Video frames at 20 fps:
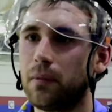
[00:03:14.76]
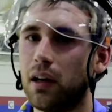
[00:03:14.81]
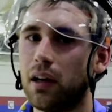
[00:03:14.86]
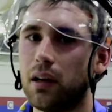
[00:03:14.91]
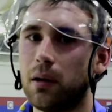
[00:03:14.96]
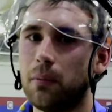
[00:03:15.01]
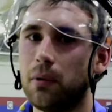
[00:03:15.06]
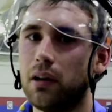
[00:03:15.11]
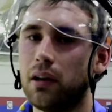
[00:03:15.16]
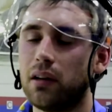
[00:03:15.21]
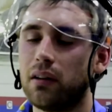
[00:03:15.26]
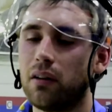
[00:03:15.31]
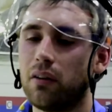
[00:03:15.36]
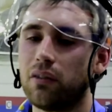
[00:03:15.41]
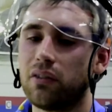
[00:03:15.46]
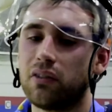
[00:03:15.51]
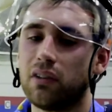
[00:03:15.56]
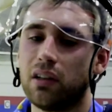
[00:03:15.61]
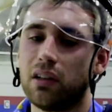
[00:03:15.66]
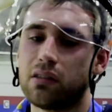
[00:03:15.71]
I don't mind.
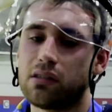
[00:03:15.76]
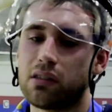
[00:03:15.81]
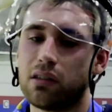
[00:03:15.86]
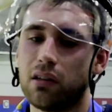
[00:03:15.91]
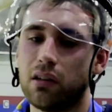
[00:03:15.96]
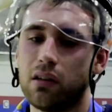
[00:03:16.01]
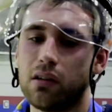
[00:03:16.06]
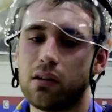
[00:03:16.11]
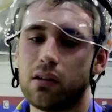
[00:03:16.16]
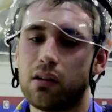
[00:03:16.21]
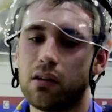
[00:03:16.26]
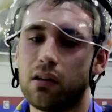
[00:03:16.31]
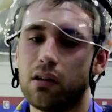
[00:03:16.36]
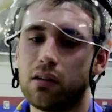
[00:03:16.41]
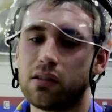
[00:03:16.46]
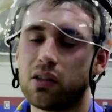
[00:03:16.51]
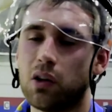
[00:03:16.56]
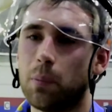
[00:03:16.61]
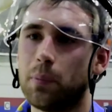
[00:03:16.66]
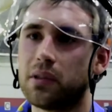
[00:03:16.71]
Obviously, it's
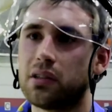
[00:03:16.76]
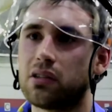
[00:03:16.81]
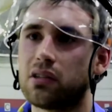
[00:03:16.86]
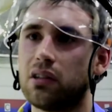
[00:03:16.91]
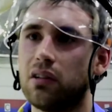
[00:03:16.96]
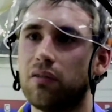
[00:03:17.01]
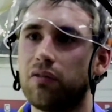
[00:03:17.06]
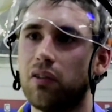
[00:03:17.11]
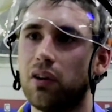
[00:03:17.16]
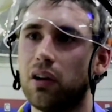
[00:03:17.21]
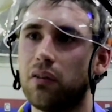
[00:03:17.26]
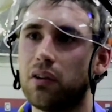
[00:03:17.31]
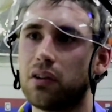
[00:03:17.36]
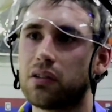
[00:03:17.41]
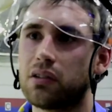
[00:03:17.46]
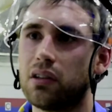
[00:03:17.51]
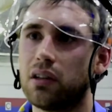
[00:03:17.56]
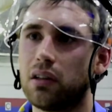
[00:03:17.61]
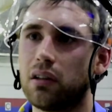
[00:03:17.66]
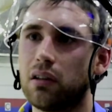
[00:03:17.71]
the opposition in front of
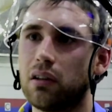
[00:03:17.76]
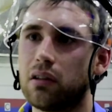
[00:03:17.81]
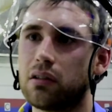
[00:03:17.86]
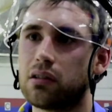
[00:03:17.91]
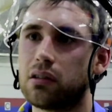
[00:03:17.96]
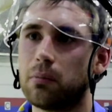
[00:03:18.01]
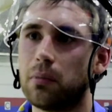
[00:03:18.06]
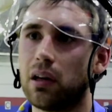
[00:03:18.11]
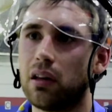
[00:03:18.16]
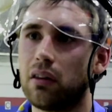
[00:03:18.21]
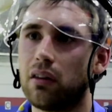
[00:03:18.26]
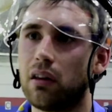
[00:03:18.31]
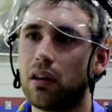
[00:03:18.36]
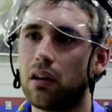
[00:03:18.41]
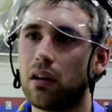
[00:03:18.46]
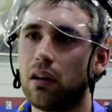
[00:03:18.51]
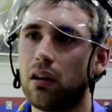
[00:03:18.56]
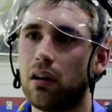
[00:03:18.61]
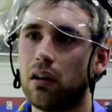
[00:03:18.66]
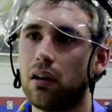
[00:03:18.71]
us that's the main
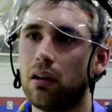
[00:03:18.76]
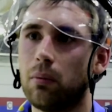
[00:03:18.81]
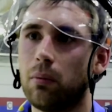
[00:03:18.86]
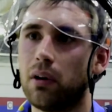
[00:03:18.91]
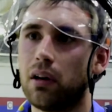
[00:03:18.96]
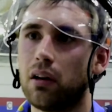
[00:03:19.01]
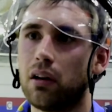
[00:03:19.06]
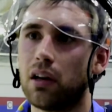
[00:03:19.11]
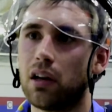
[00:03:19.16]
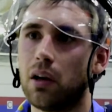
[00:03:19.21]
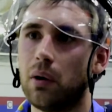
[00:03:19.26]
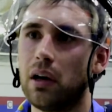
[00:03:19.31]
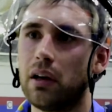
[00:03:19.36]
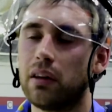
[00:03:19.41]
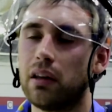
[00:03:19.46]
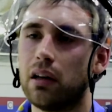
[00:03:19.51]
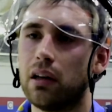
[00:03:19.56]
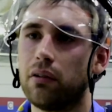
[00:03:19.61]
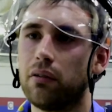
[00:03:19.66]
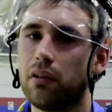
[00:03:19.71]
thing, and we got to go out
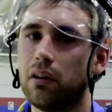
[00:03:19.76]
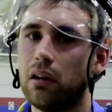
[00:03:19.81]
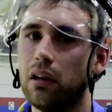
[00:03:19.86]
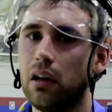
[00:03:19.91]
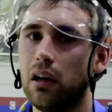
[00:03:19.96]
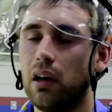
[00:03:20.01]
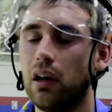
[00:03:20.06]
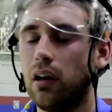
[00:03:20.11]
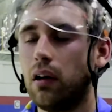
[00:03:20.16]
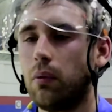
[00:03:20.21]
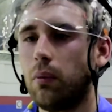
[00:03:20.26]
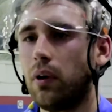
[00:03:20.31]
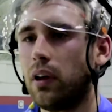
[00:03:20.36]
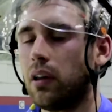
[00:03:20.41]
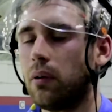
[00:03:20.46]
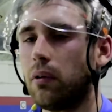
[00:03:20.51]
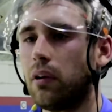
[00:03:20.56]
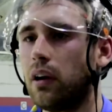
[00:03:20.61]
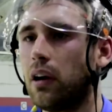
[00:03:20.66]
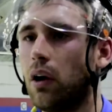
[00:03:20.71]
there, and
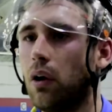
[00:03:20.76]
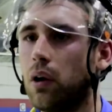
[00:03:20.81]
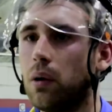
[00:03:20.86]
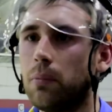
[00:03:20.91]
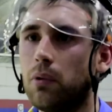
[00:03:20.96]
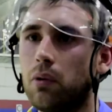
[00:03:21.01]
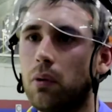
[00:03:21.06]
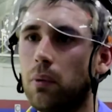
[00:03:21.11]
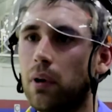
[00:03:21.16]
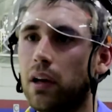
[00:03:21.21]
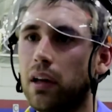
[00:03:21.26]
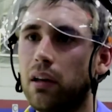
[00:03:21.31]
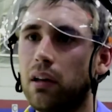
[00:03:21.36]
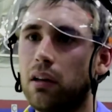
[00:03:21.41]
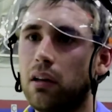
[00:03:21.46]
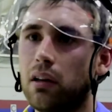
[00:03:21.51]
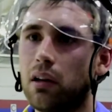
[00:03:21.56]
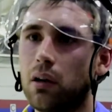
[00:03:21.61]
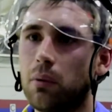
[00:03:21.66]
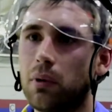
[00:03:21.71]
whether we're home or away,
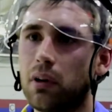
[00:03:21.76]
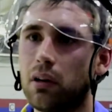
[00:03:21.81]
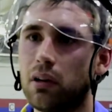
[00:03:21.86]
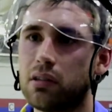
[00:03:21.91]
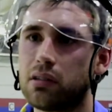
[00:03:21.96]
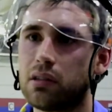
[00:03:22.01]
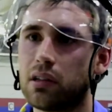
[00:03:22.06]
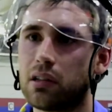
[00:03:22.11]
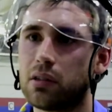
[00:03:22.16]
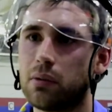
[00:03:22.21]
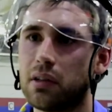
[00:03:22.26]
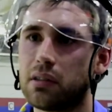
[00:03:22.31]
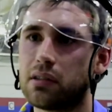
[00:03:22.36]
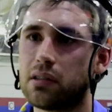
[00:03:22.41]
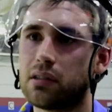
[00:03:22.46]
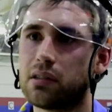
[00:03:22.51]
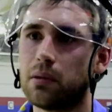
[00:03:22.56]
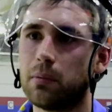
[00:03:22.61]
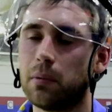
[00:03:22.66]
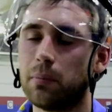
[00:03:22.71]
you know, we've got to stick to our
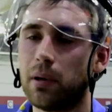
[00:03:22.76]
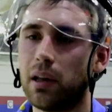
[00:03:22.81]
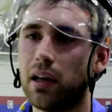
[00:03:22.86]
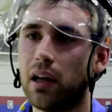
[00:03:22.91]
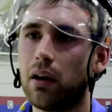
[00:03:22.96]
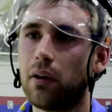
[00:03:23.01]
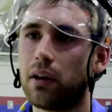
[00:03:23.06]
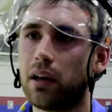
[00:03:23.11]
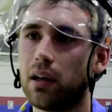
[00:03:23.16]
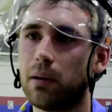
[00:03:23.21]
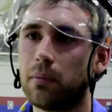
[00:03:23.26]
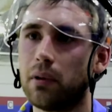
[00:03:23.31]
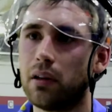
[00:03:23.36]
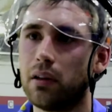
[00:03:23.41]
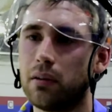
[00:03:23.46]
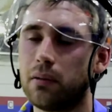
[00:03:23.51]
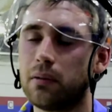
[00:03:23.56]
system and play our game there.